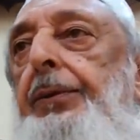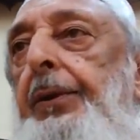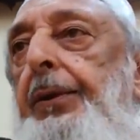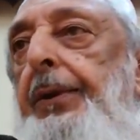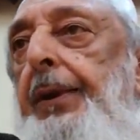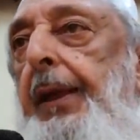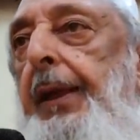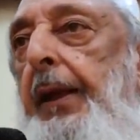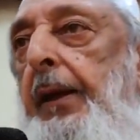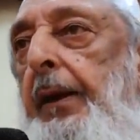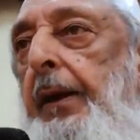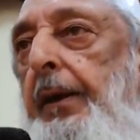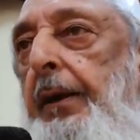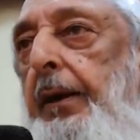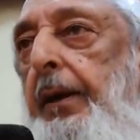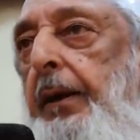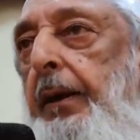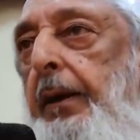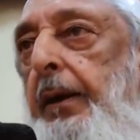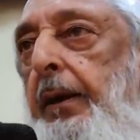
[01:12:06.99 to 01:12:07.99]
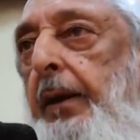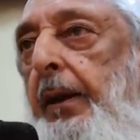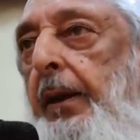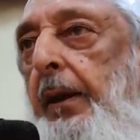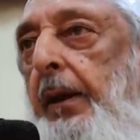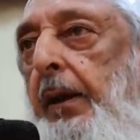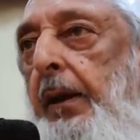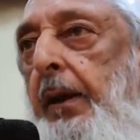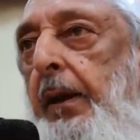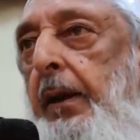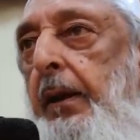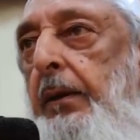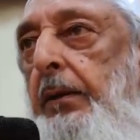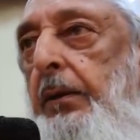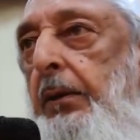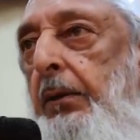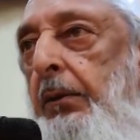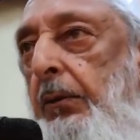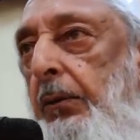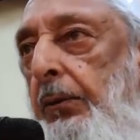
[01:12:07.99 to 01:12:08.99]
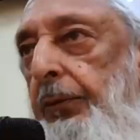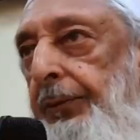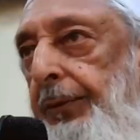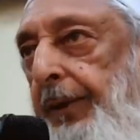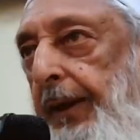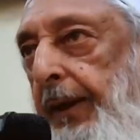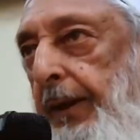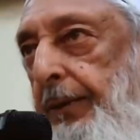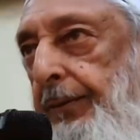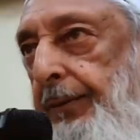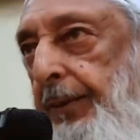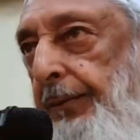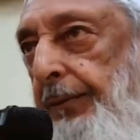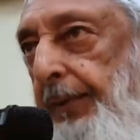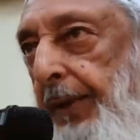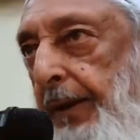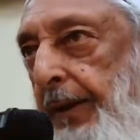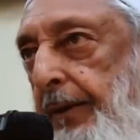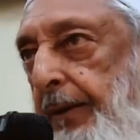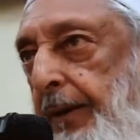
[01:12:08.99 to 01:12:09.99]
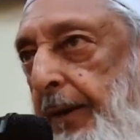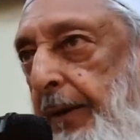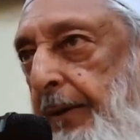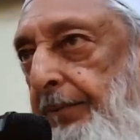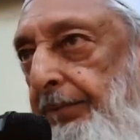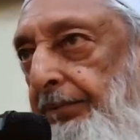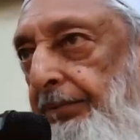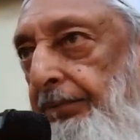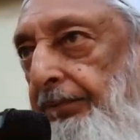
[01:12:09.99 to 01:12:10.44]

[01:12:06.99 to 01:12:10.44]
today the Crusades have ended.